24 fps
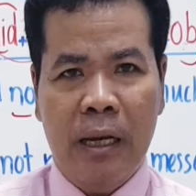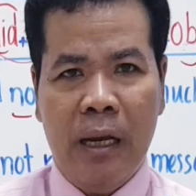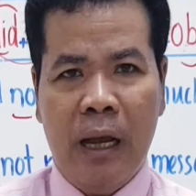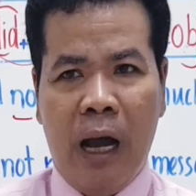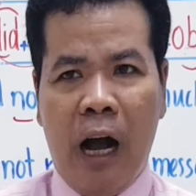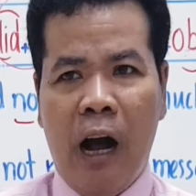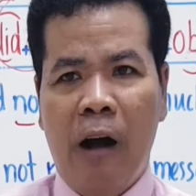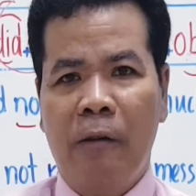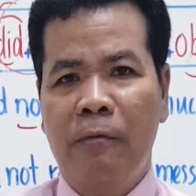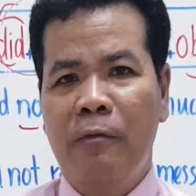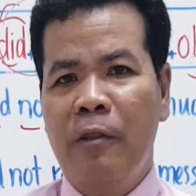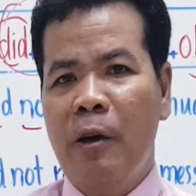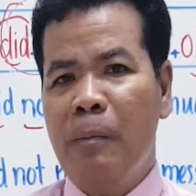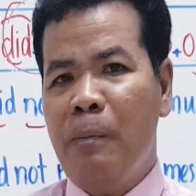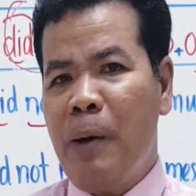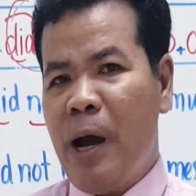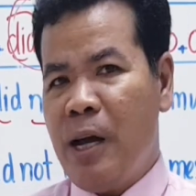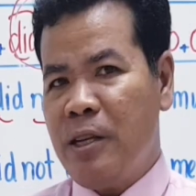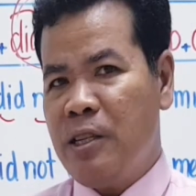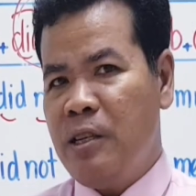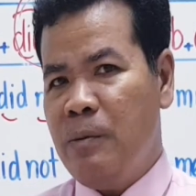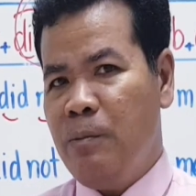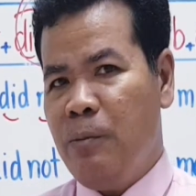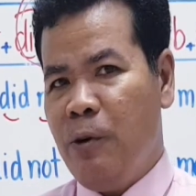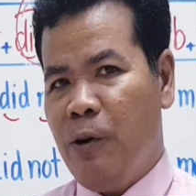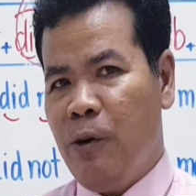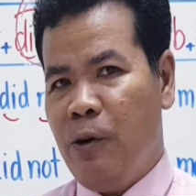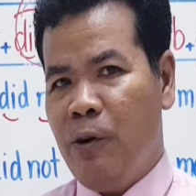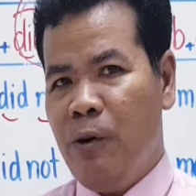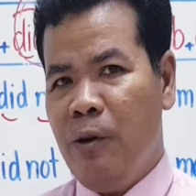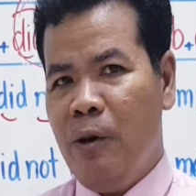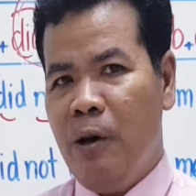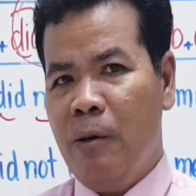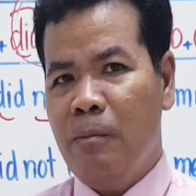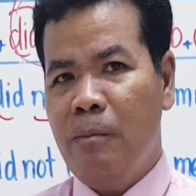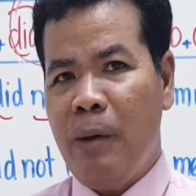of the past
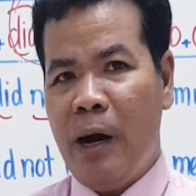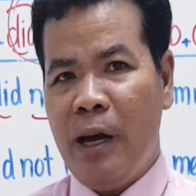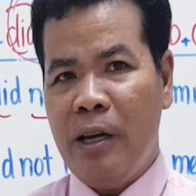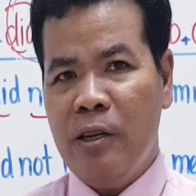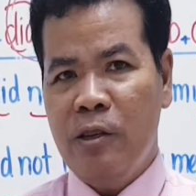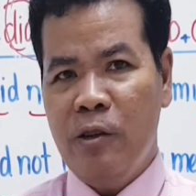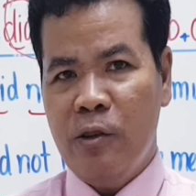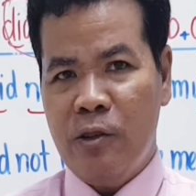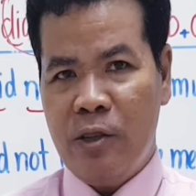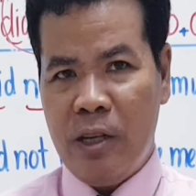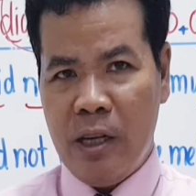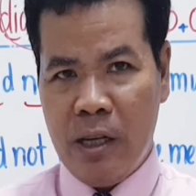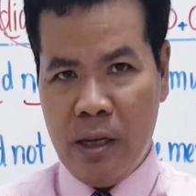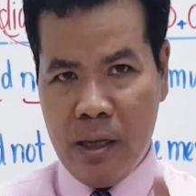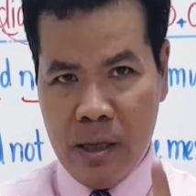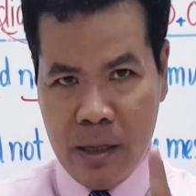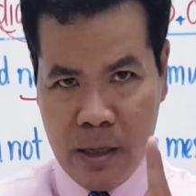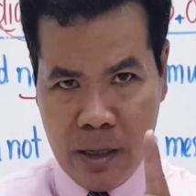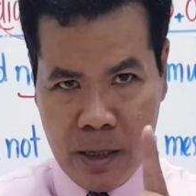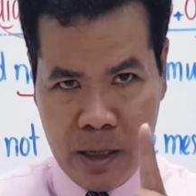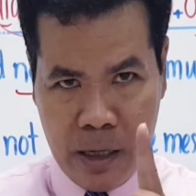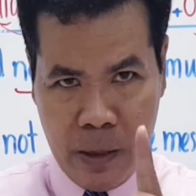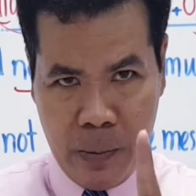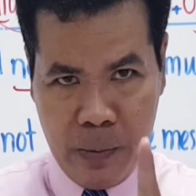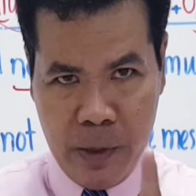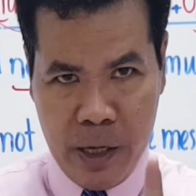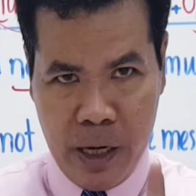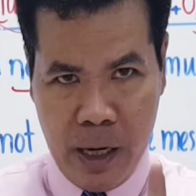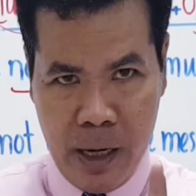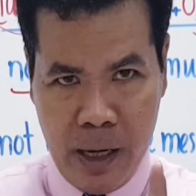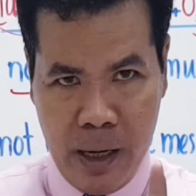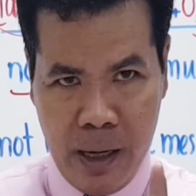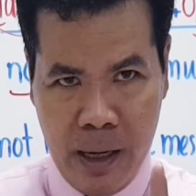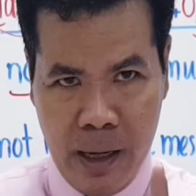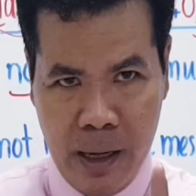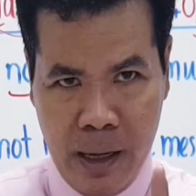simple by using
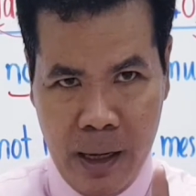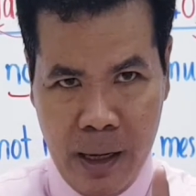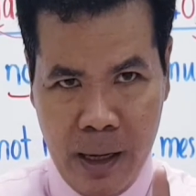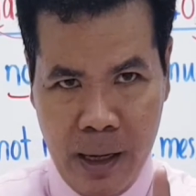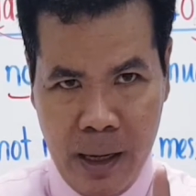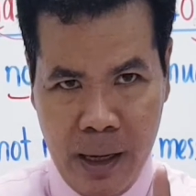subject,